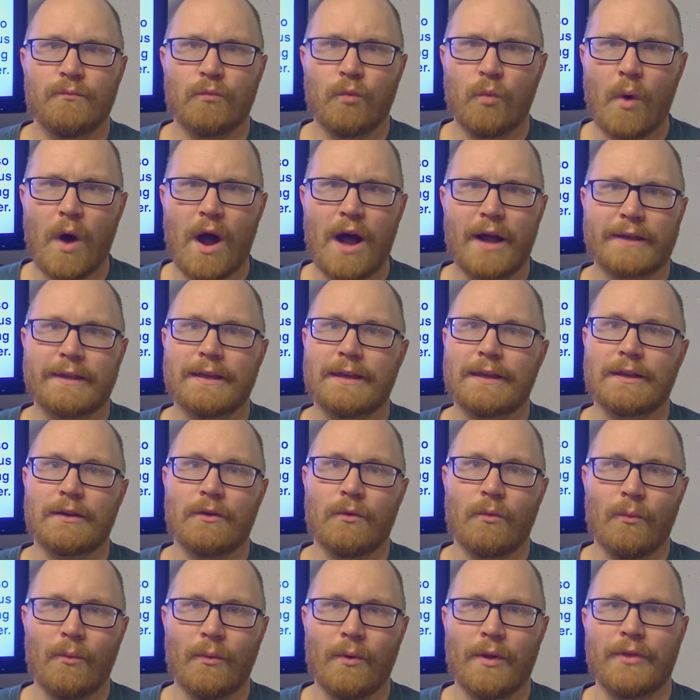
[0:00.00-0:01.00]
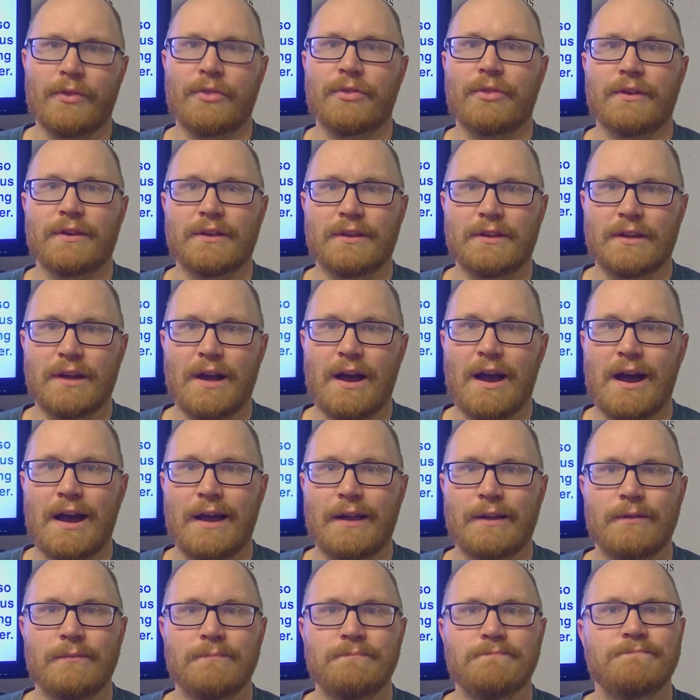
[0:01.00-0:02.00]
walking with
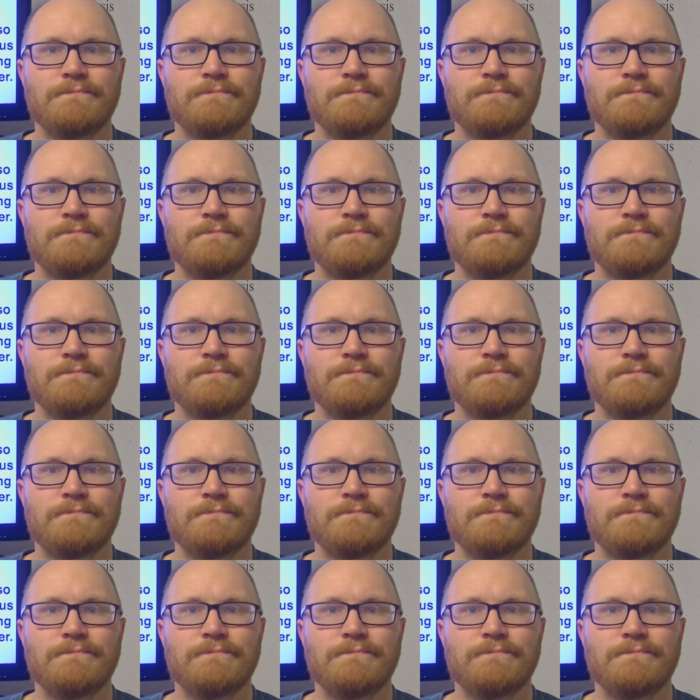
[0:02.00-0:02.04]
God.